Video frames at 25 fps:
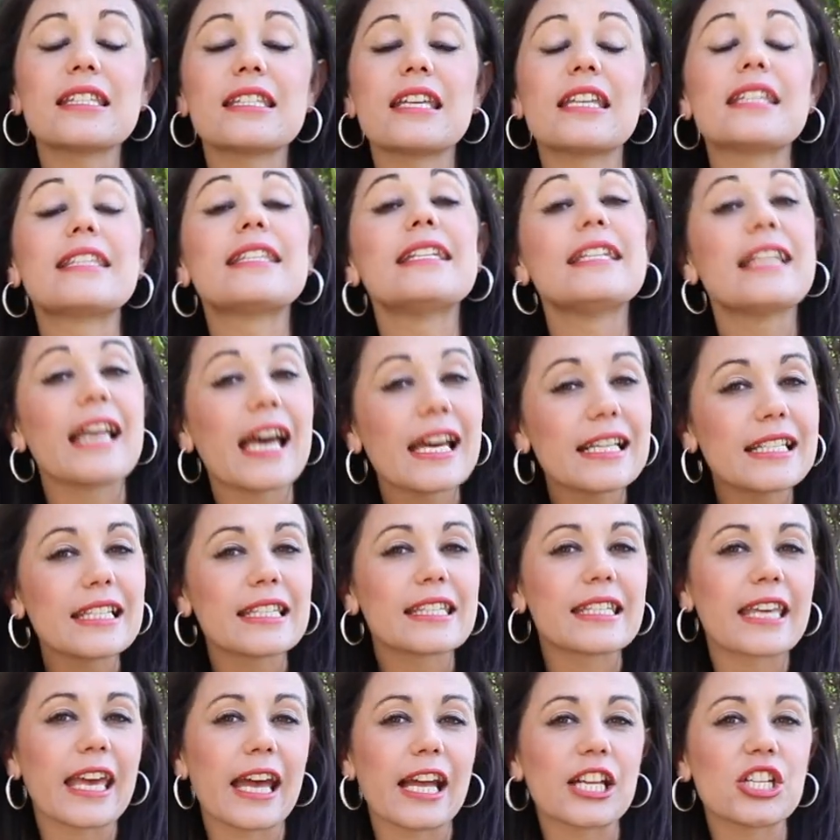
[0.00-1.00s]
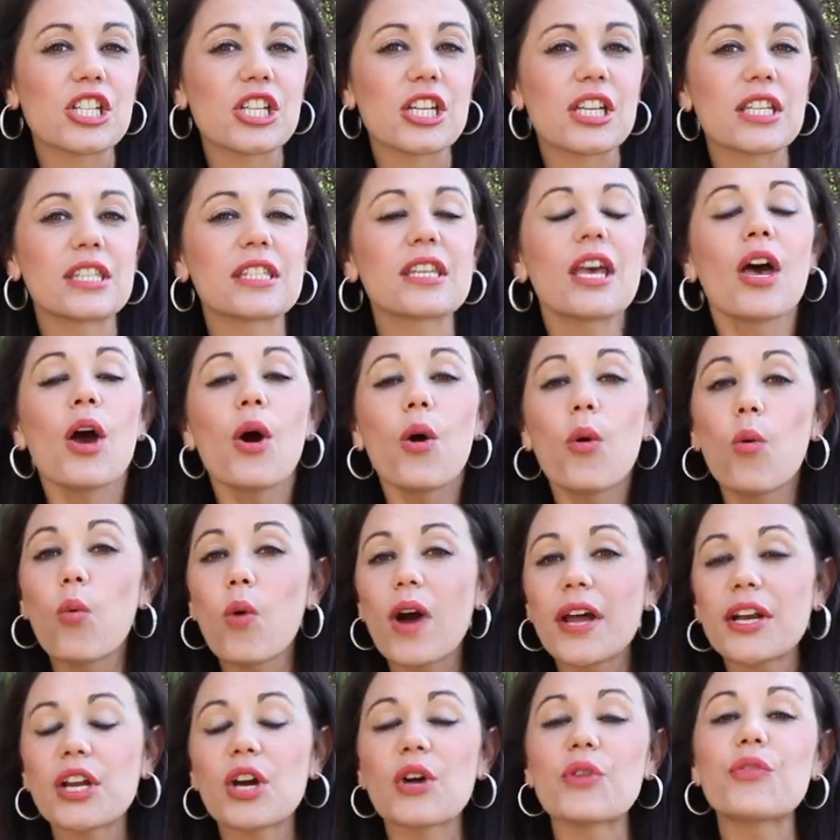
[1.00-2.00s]
his latest catches,
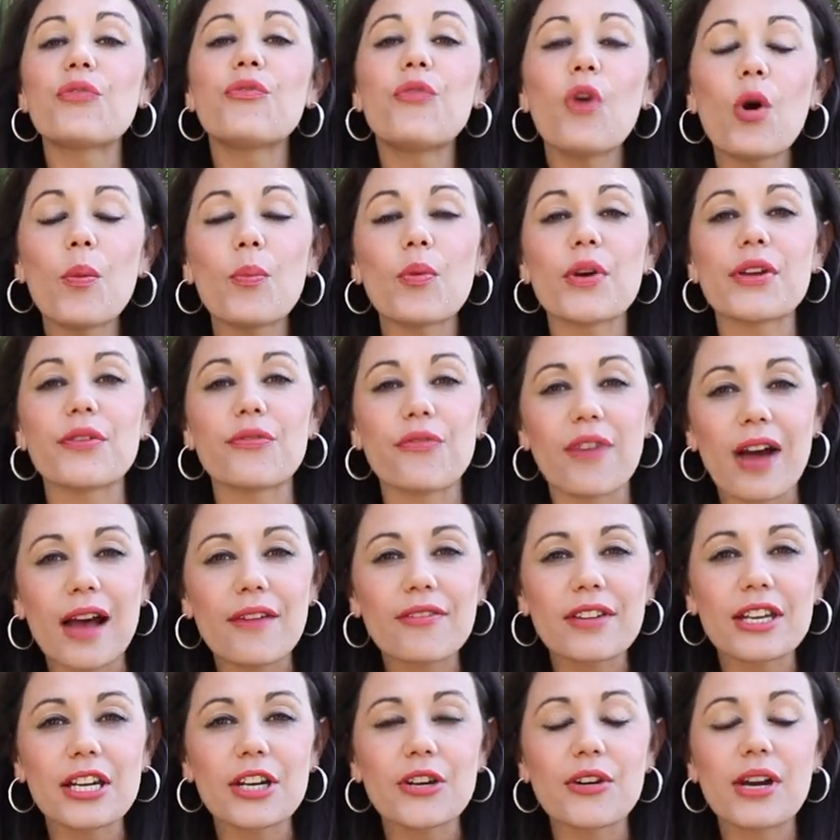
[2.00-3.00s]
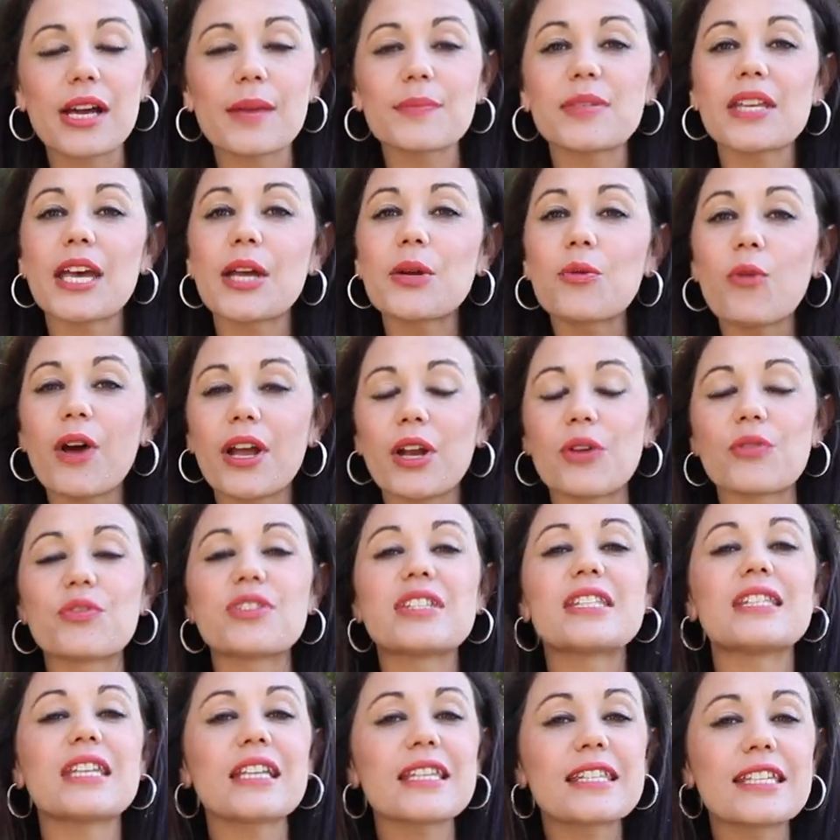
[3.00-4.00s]
one of 4.5 kilograms and one of
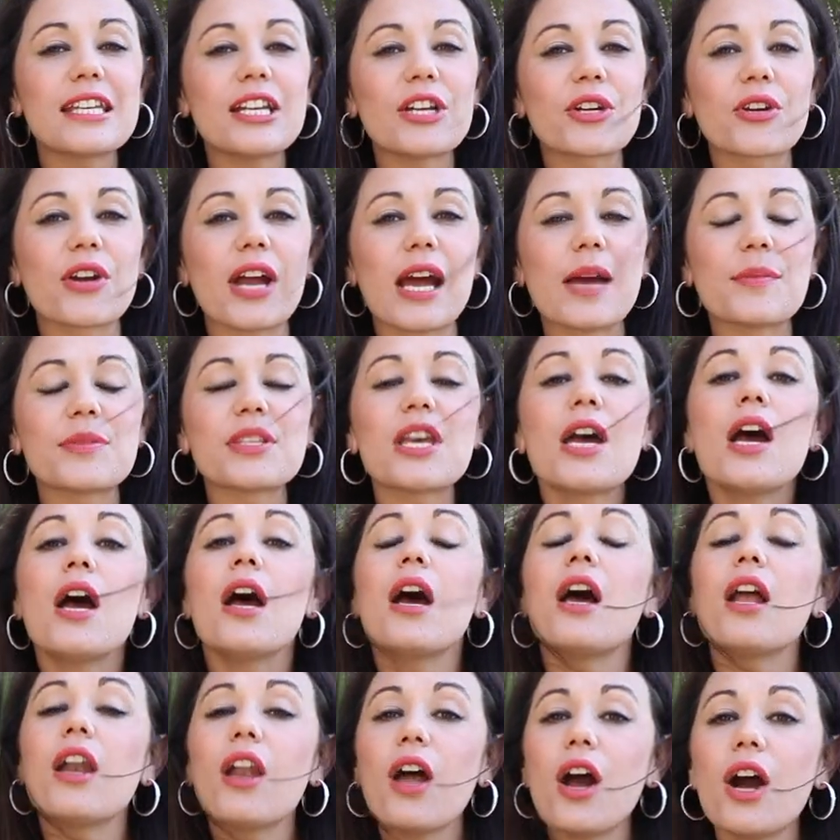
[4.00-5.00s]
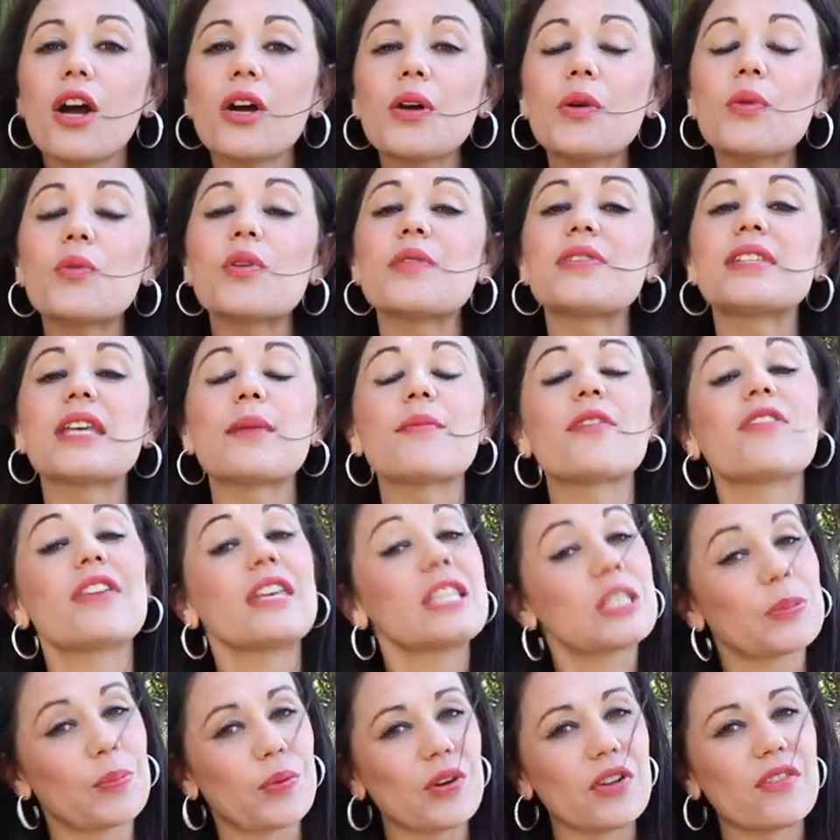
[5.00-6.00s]
6 kilograms, along with some of
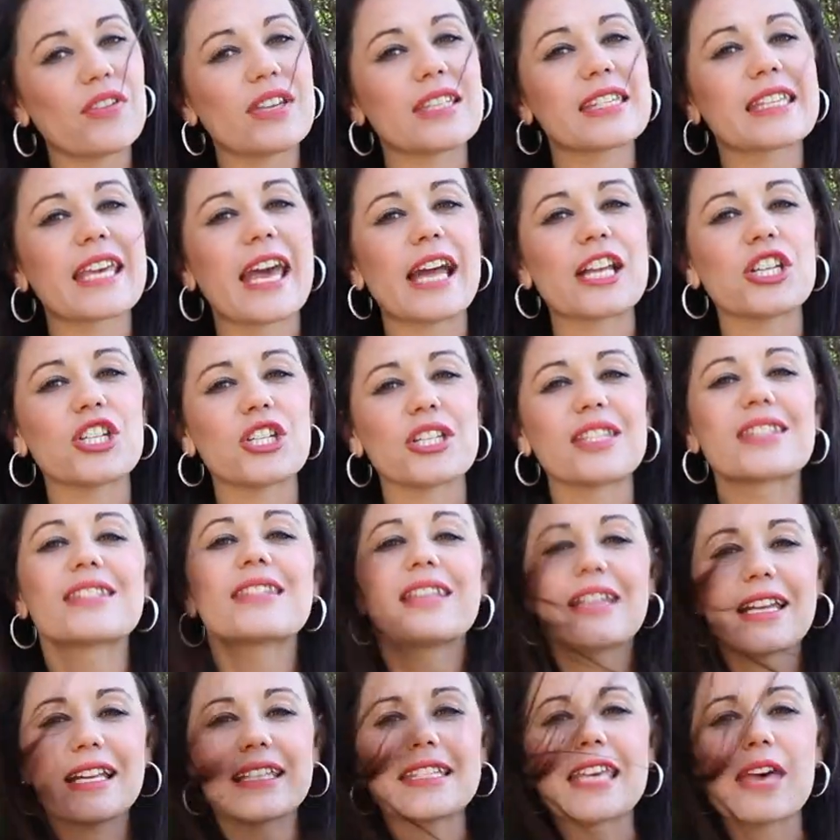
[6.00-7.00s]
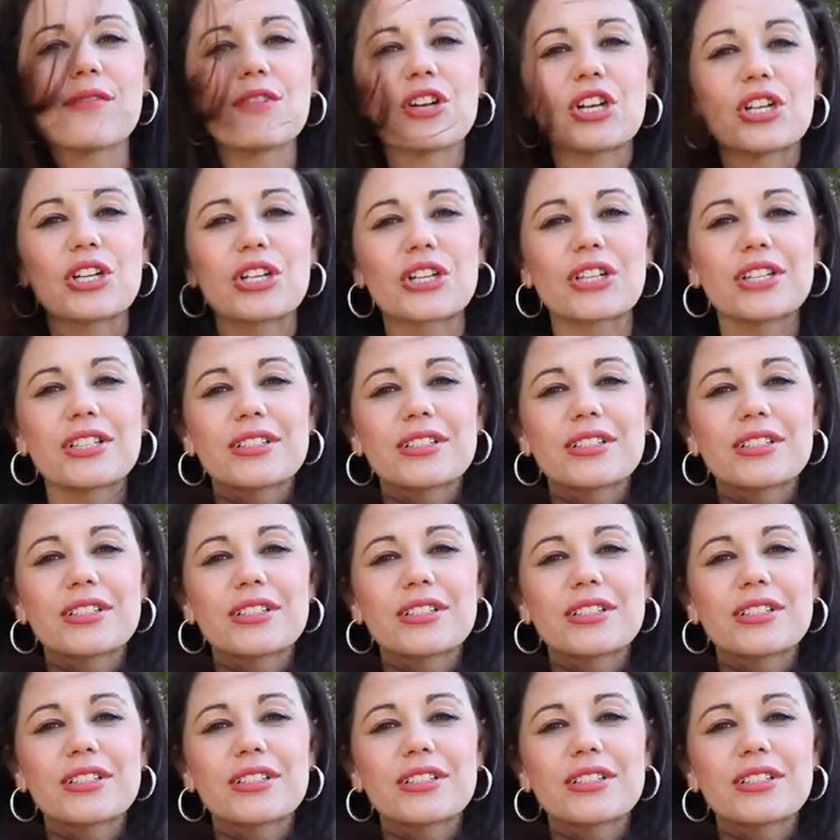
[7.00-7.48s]
these previous catches. Let's have a look.